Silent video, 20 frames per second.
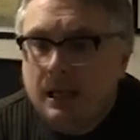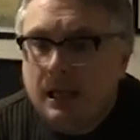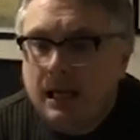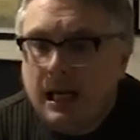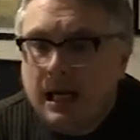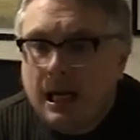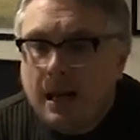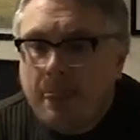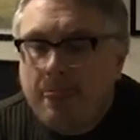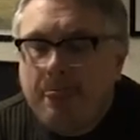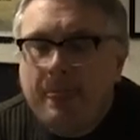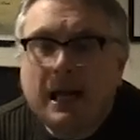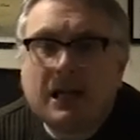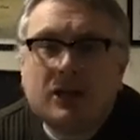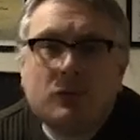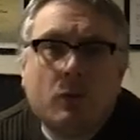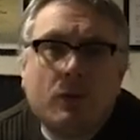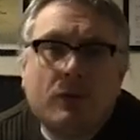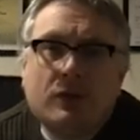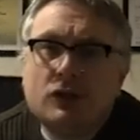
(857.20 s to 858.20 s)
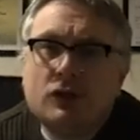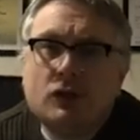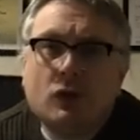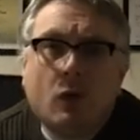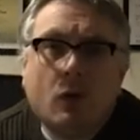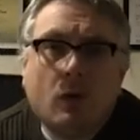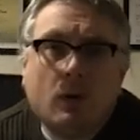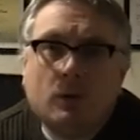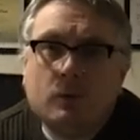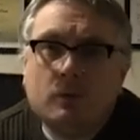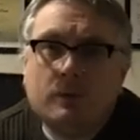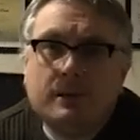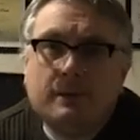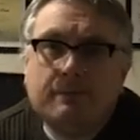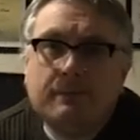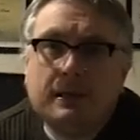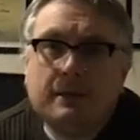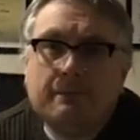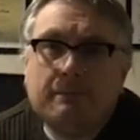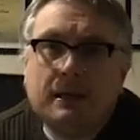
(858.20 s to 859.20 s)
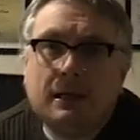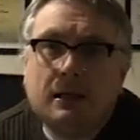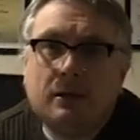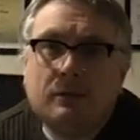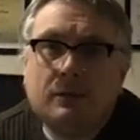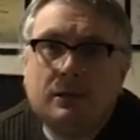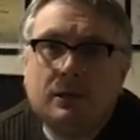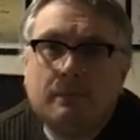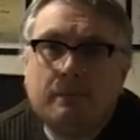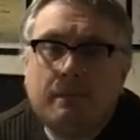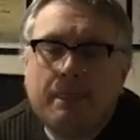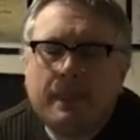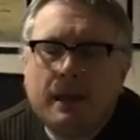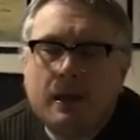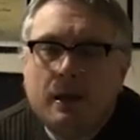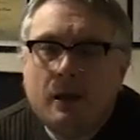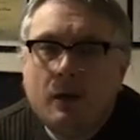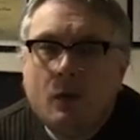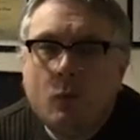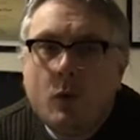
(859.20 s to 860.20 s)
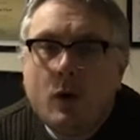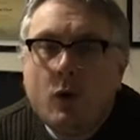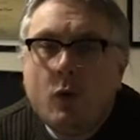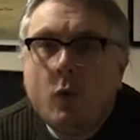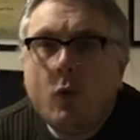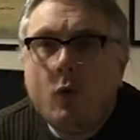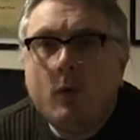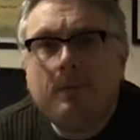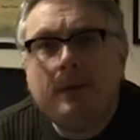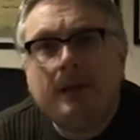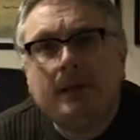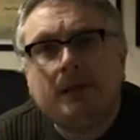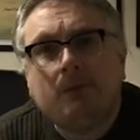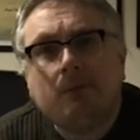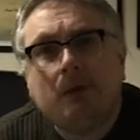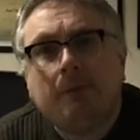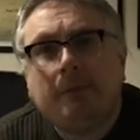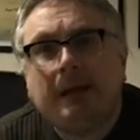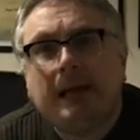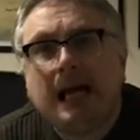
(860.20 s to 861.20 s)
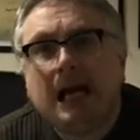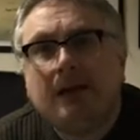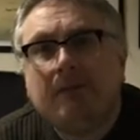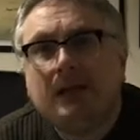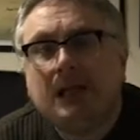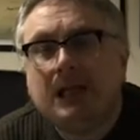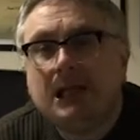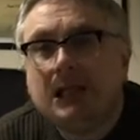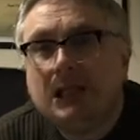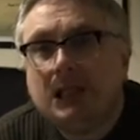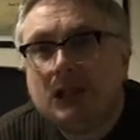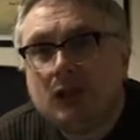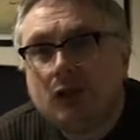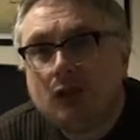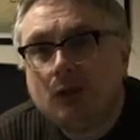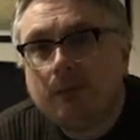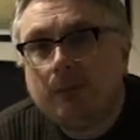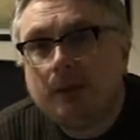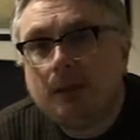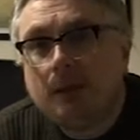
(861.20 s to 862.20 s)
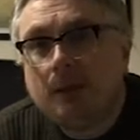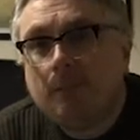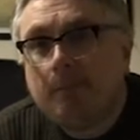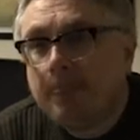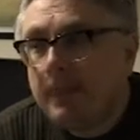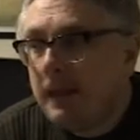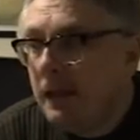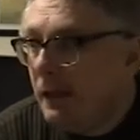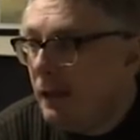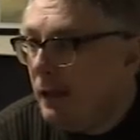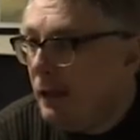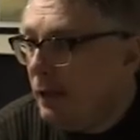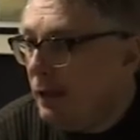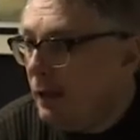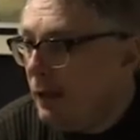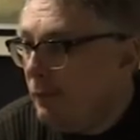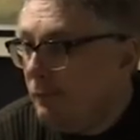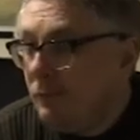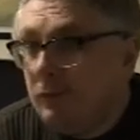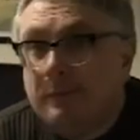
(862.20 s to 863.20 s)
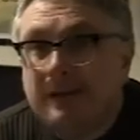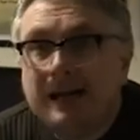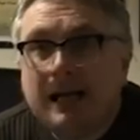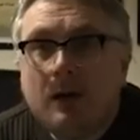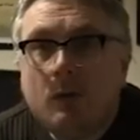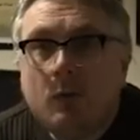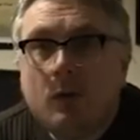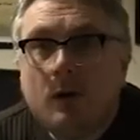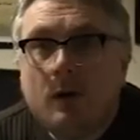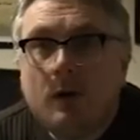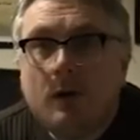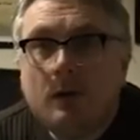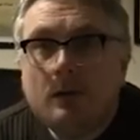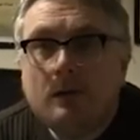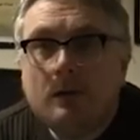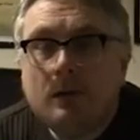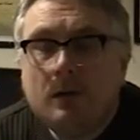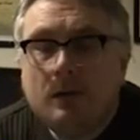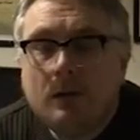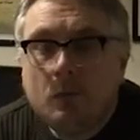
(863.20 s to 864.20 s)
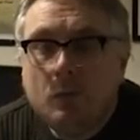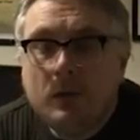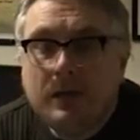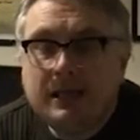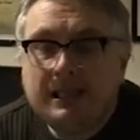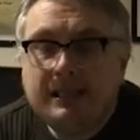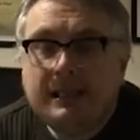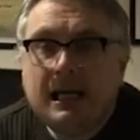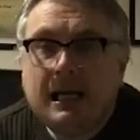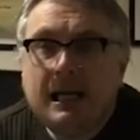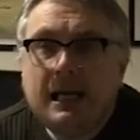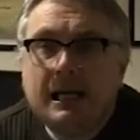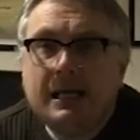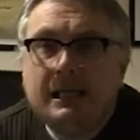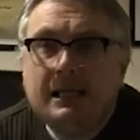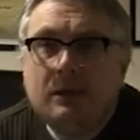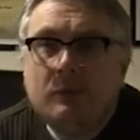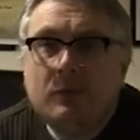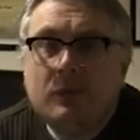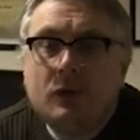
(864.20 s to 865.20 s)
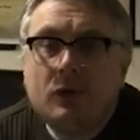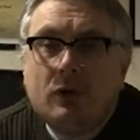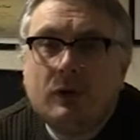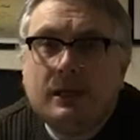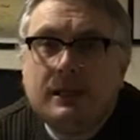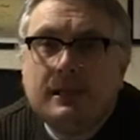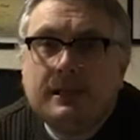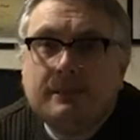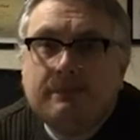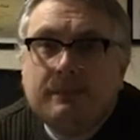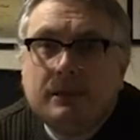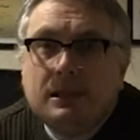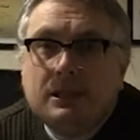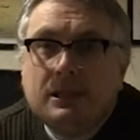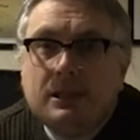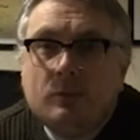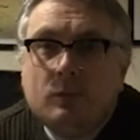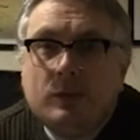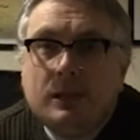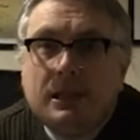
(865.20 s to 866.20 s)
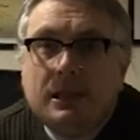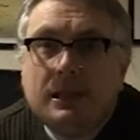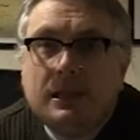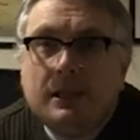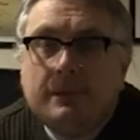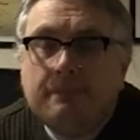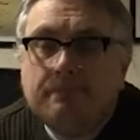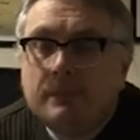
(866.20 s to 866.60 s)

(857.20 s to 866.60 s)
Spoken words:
And that's what this is all going to be about. We're hoping as well, by having it in the summer, from now on, we can tie it in with Learning Disability Week.